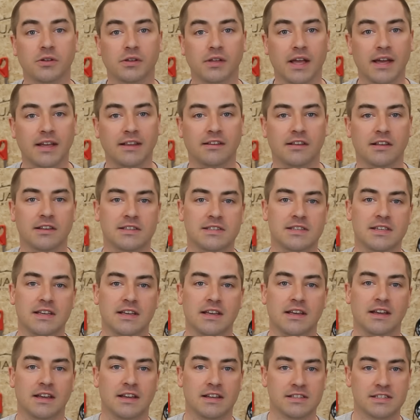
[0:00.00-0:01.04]
like to
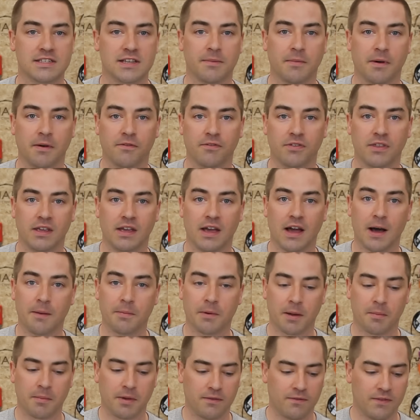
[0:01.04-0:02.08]
see in some of the
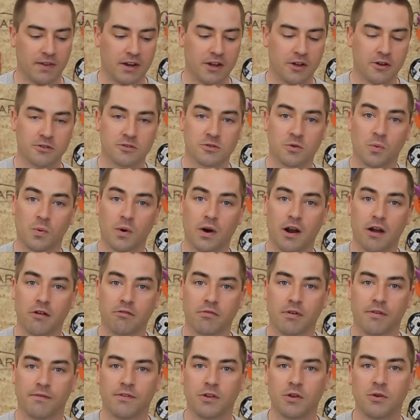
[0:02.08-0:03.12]
upcoming videos where I
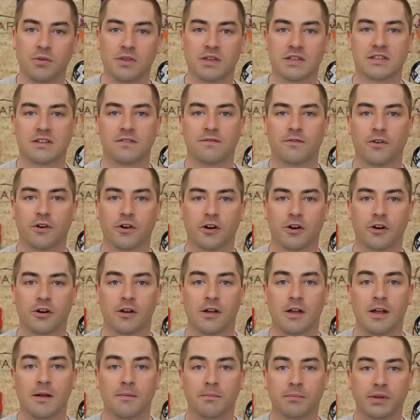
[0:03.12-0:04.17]
review this
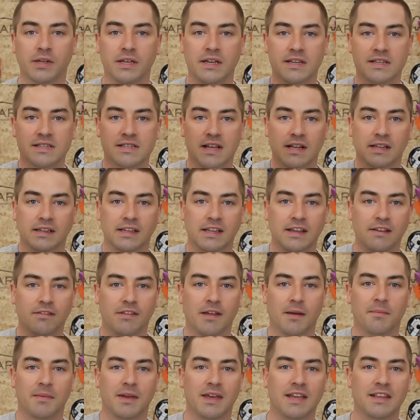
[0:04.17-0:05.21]
inverter, please leave
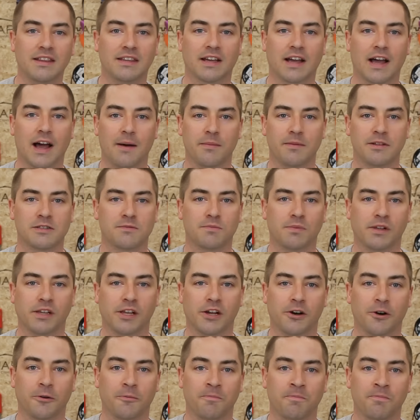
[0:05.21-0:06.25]
them in the comments
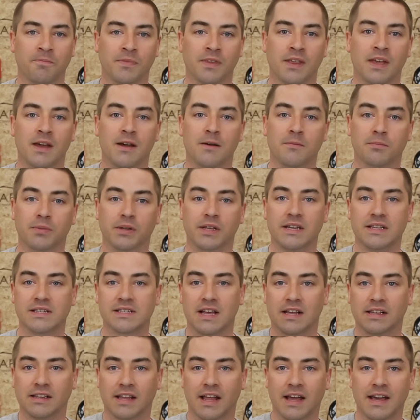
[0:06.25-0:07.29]
below.
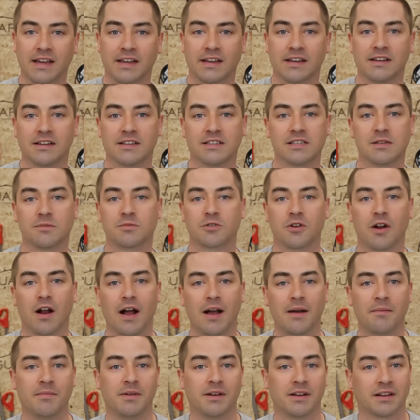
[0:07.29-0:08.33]
Please like,
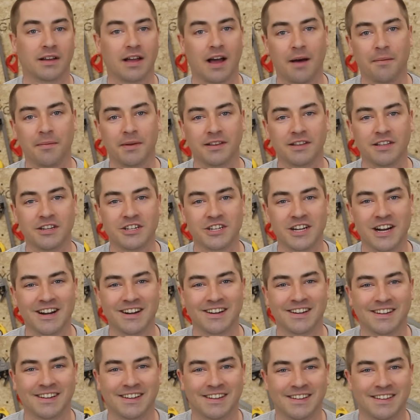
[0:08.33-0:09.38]
subscribe, comment, and share.